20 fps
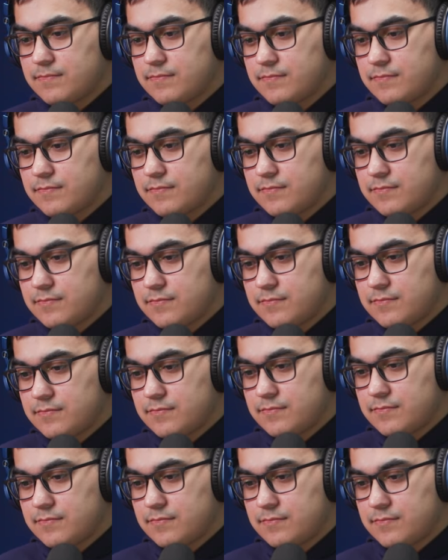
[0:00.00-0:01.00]

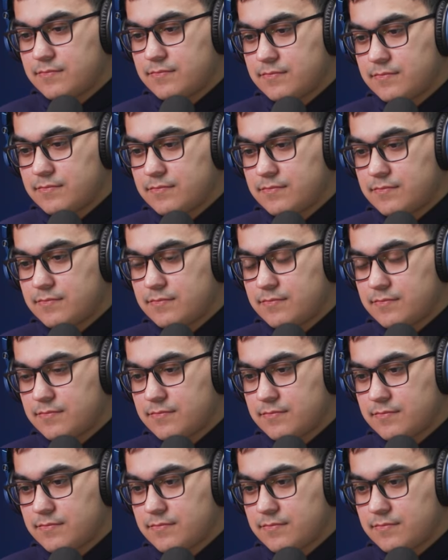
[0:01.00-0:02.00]

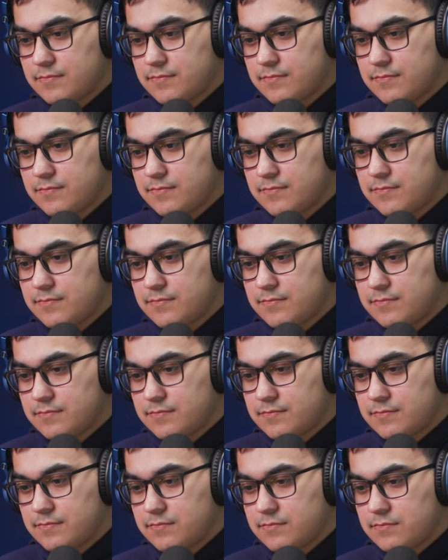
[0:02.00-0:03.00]

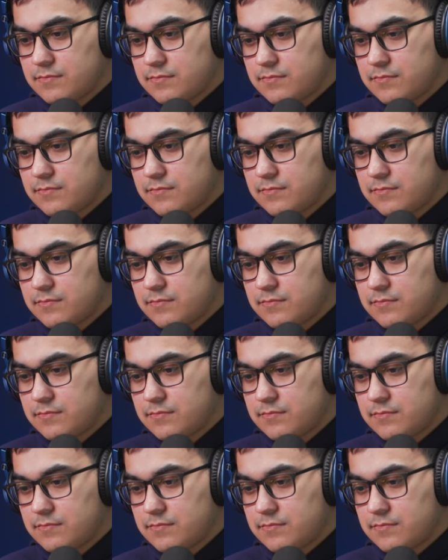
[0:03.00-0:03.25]
No words are spoken by the person on screen.